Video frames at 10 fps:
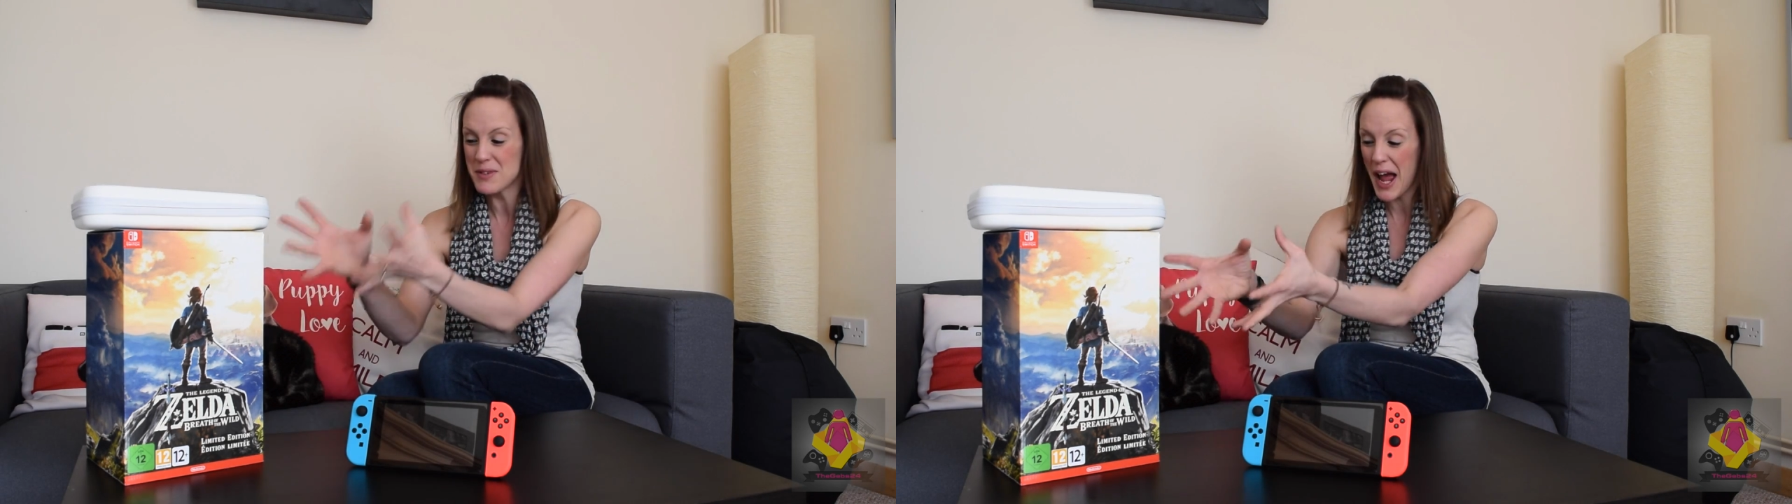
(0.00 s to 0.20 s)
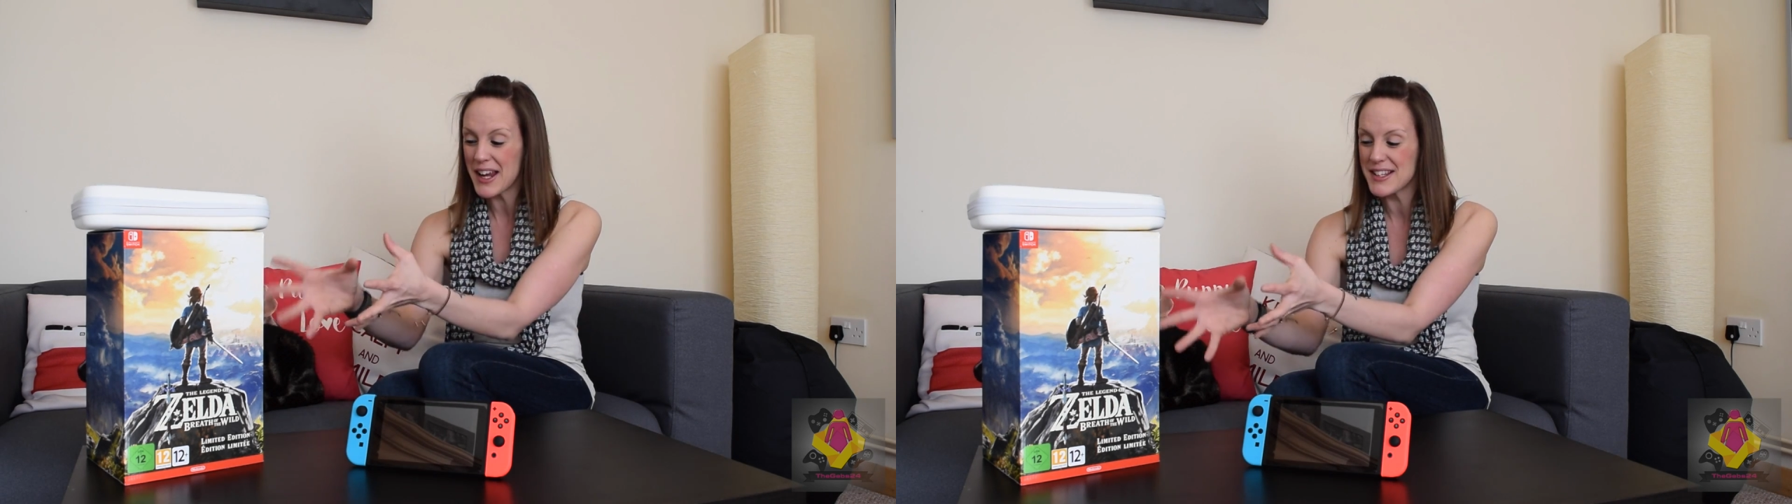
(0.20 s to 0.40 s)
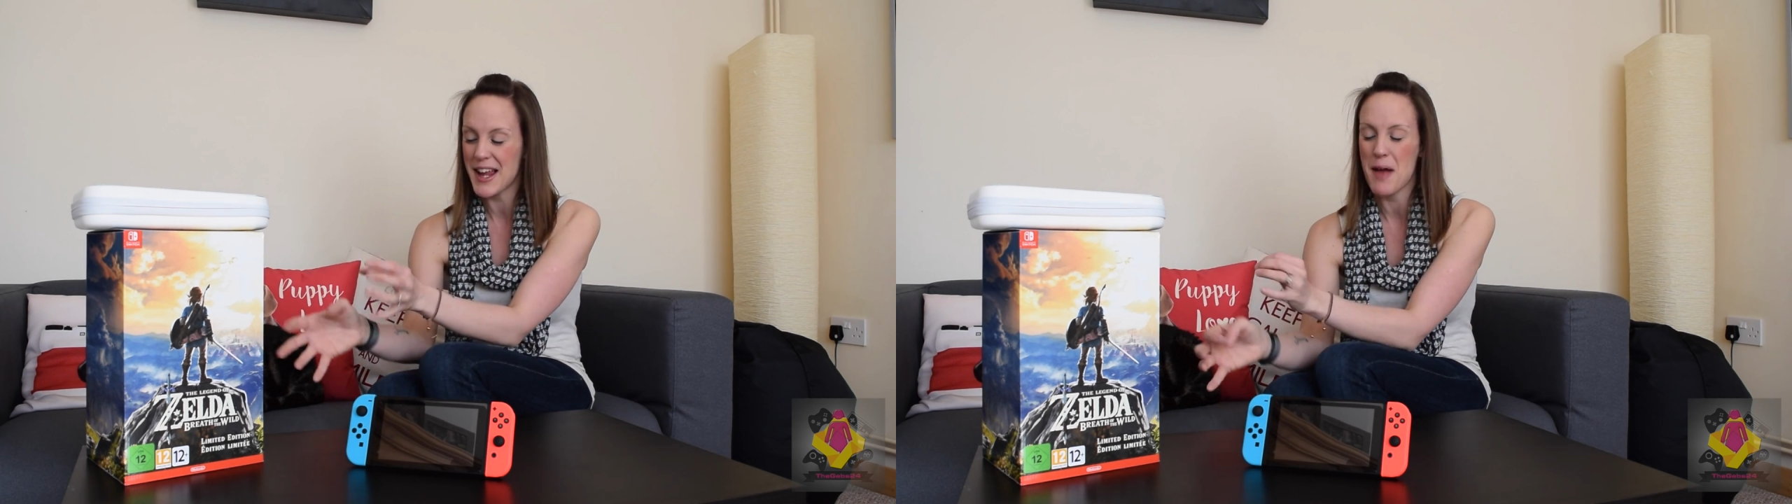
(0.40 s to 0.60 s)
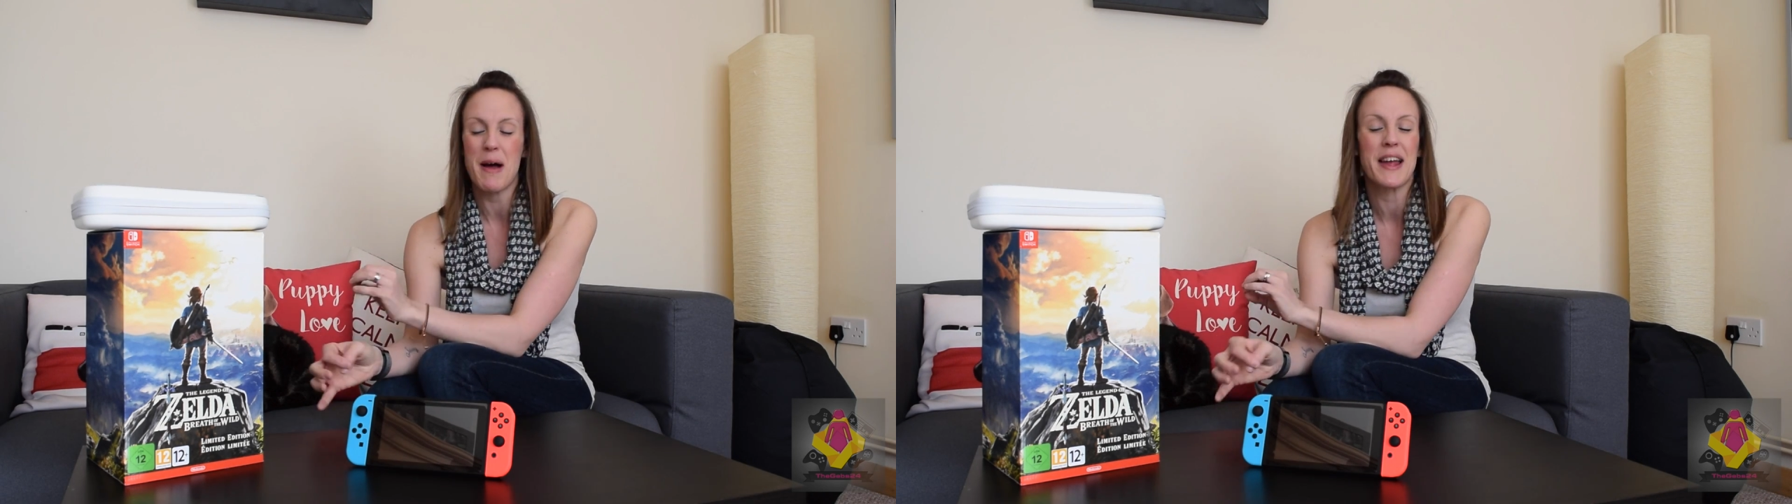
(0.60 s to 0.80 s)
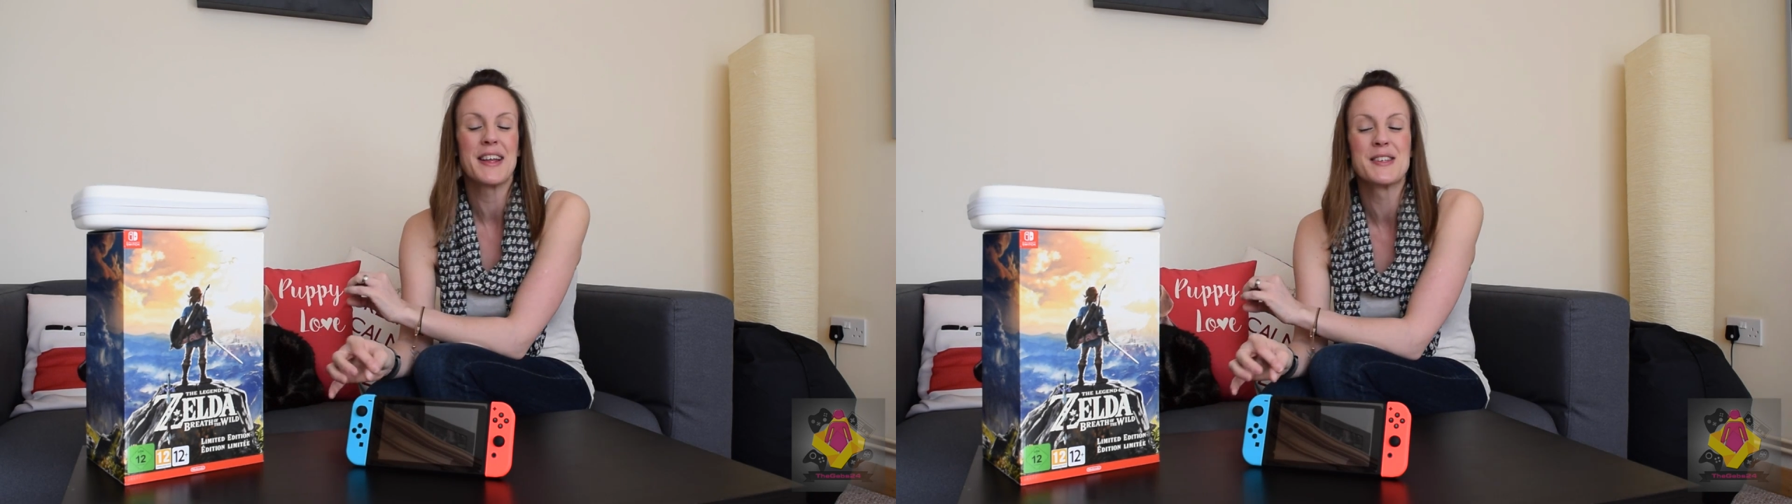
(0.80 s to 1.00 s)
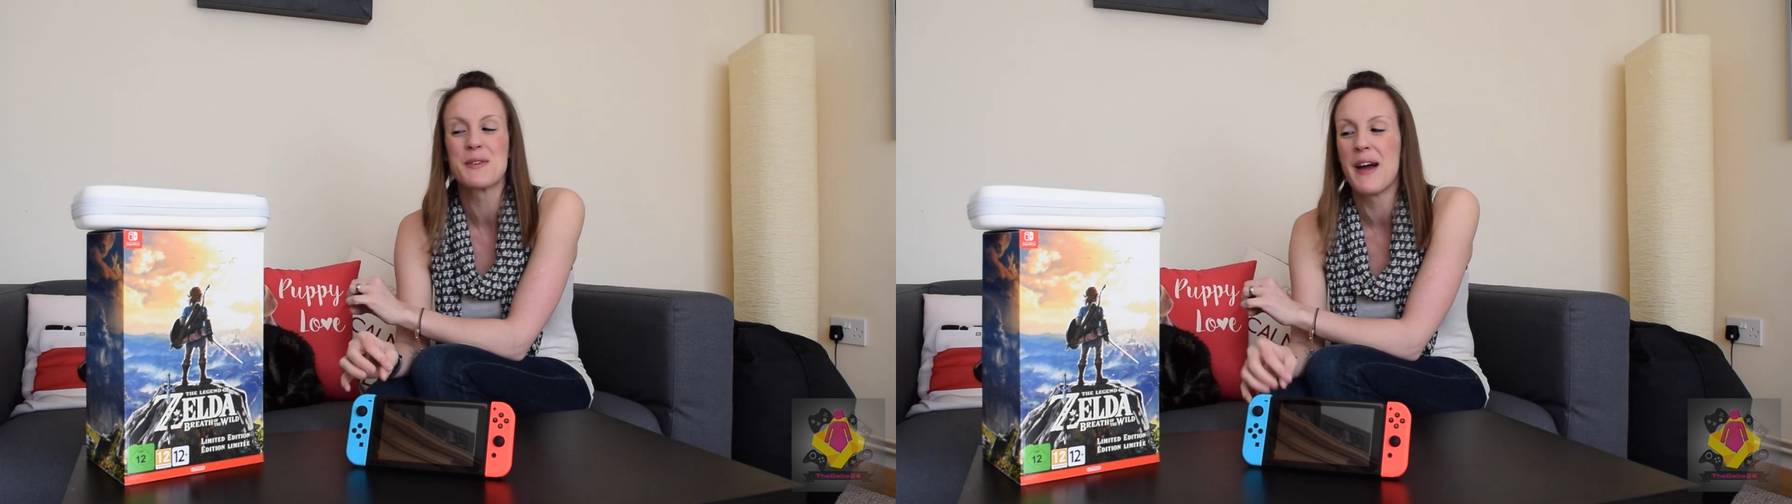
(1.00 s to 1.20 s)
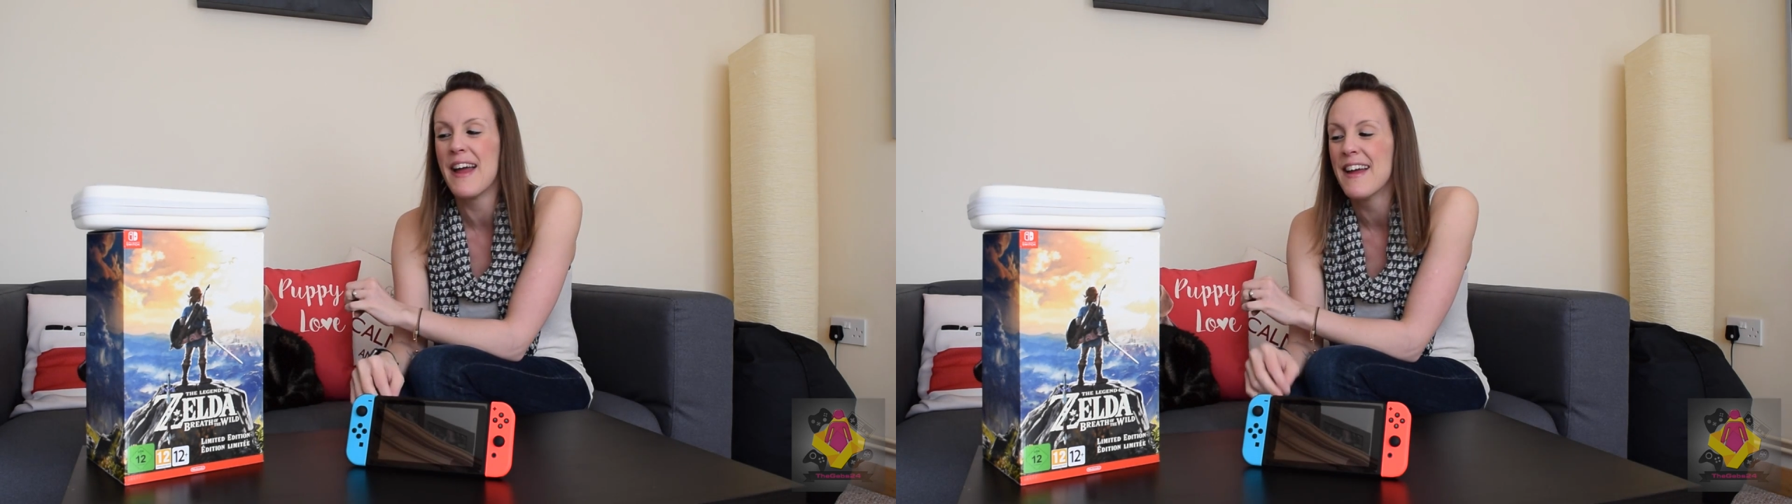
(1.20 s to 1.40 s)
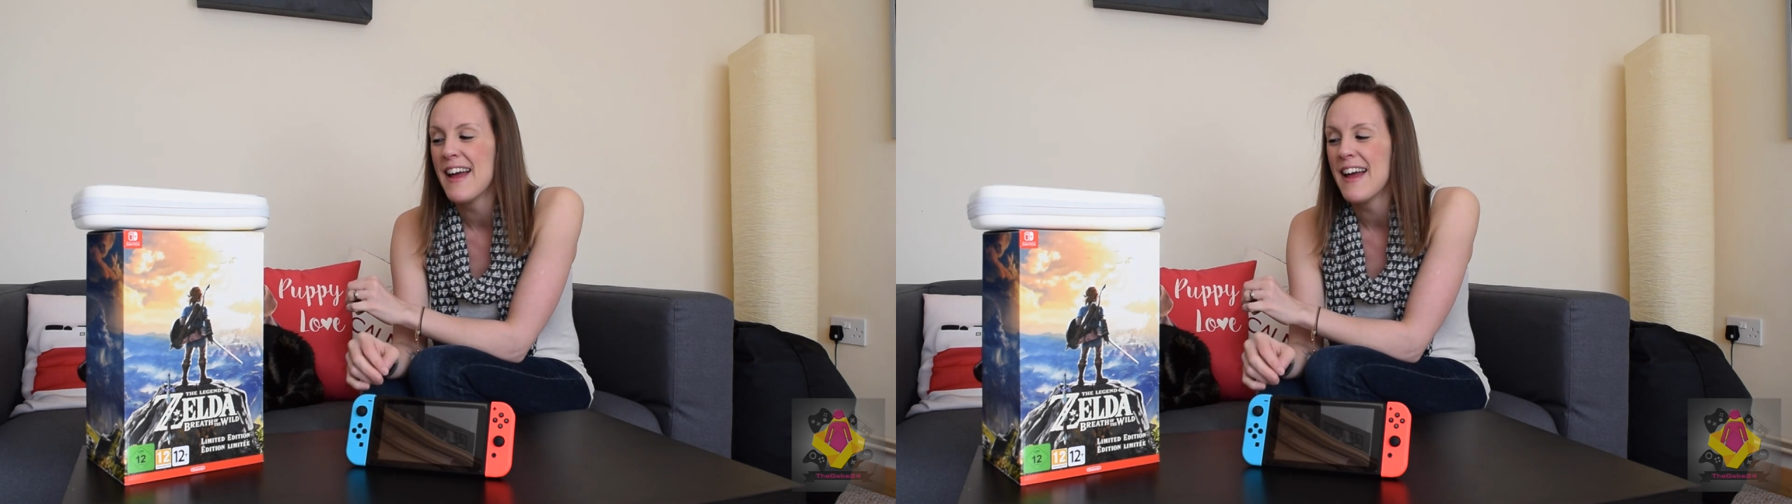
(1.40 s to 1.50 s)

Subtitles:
dying to get back into it.